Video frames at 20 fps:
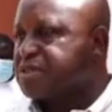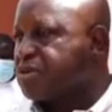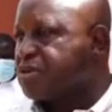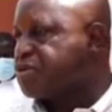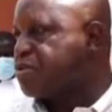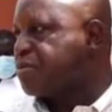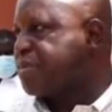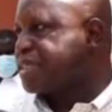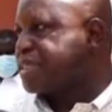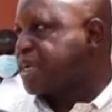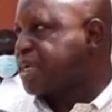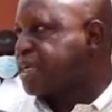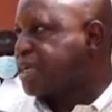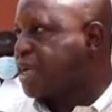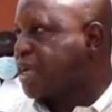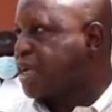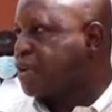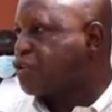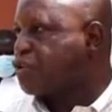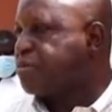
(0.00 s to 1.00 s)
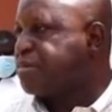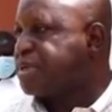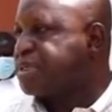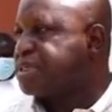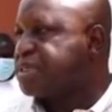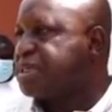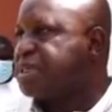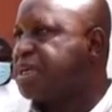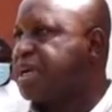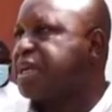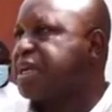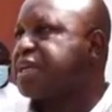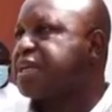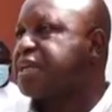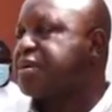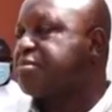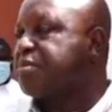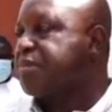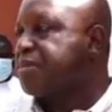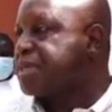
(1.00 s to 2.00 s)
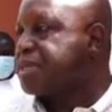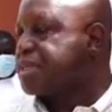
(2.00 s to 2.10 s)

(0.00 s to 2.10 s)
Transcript: going to be a technical committee, and